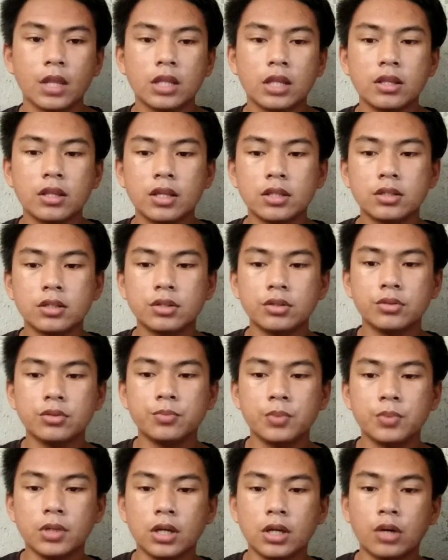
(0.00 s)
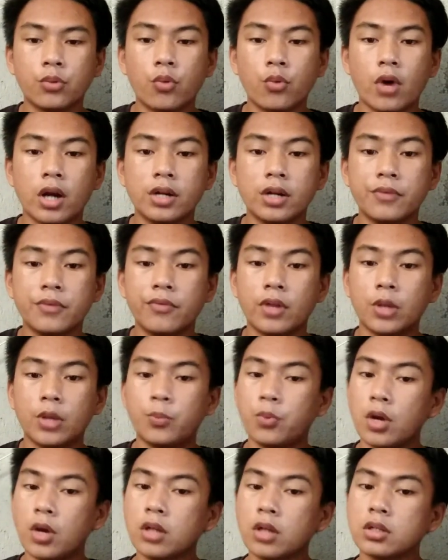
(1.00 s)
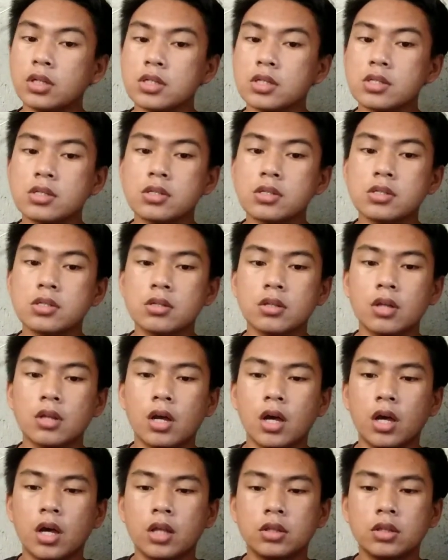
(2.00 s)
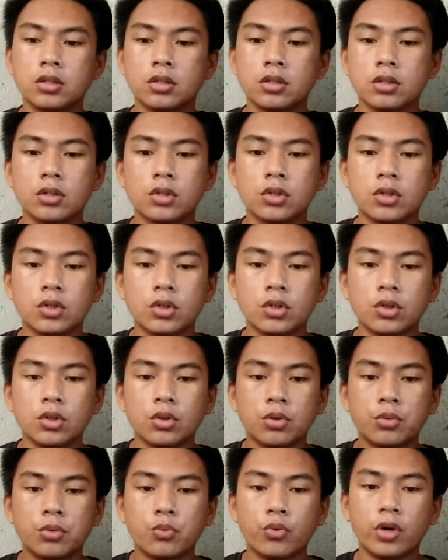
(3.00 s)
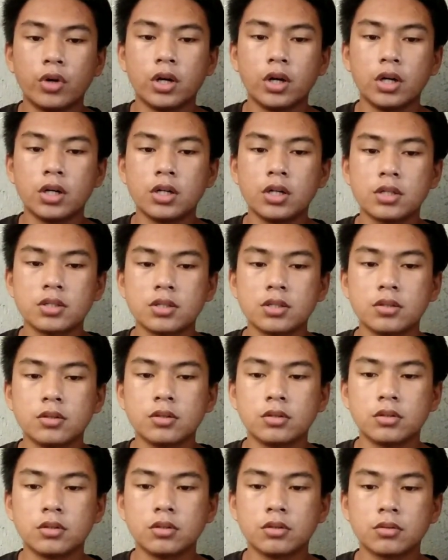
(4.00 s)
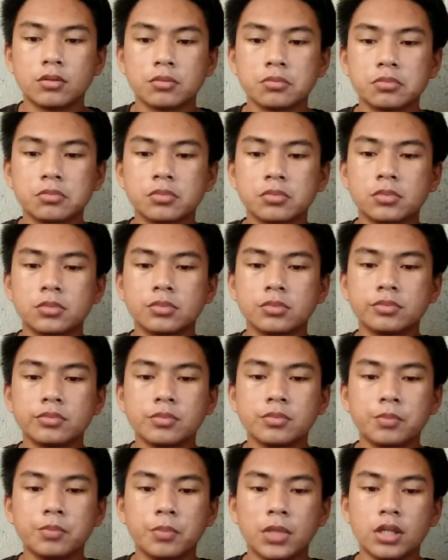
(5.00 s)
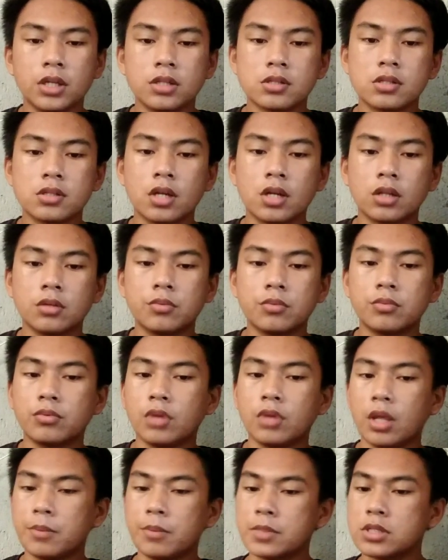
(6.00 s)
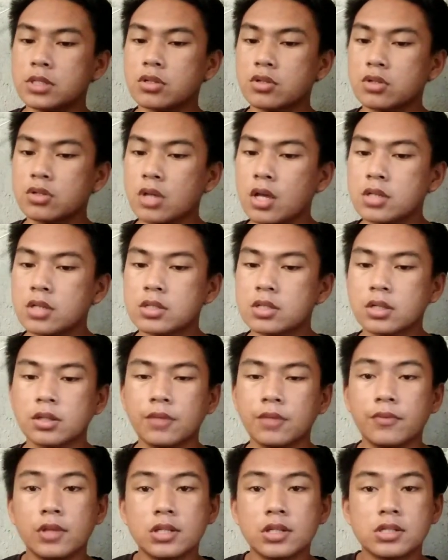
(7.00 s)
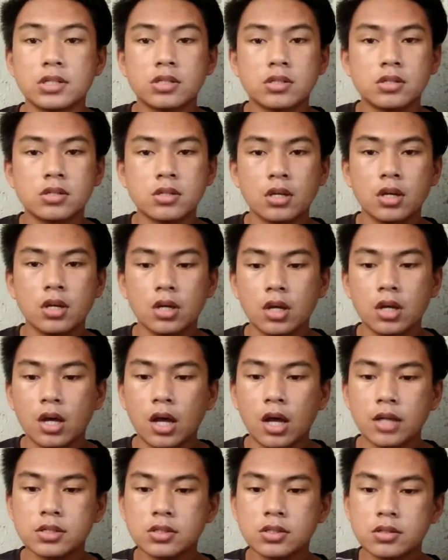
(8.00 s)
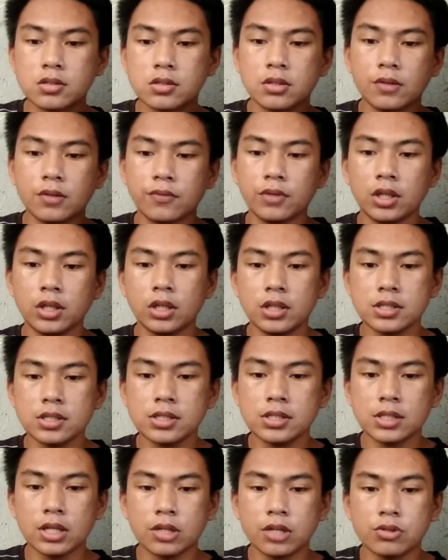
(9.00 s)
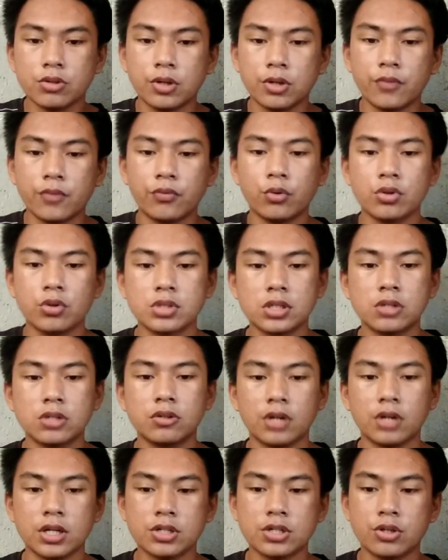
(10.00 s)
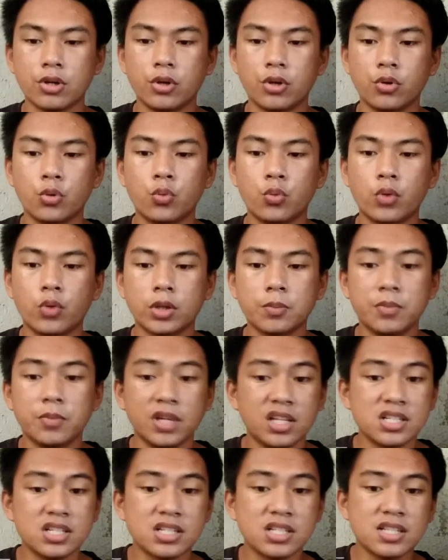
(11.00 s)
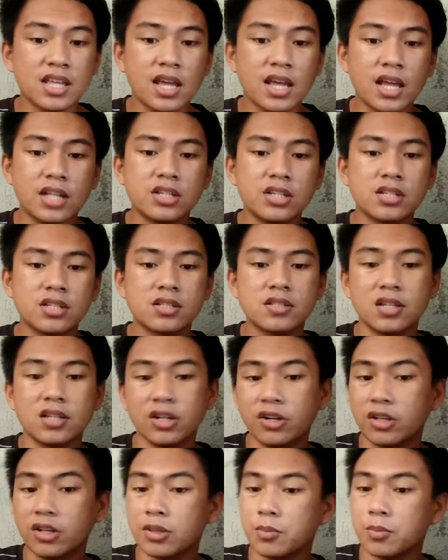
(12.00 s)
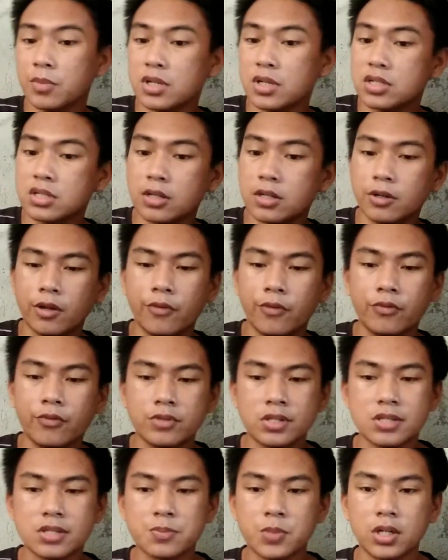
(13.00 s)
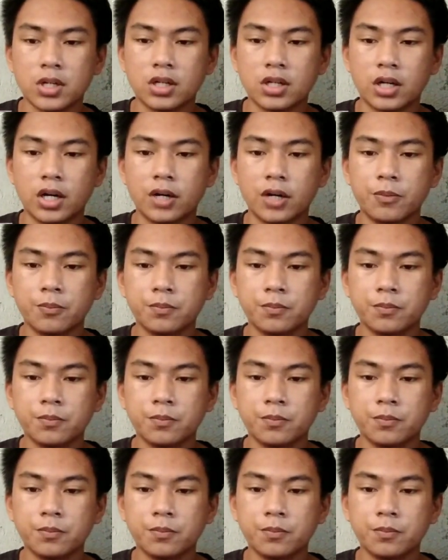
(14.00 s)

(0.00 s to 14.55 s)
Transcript: That could be acquired, develop practice. That word means that name suggests actively listening to the concentration on what being said, just hearing the message of the speaker.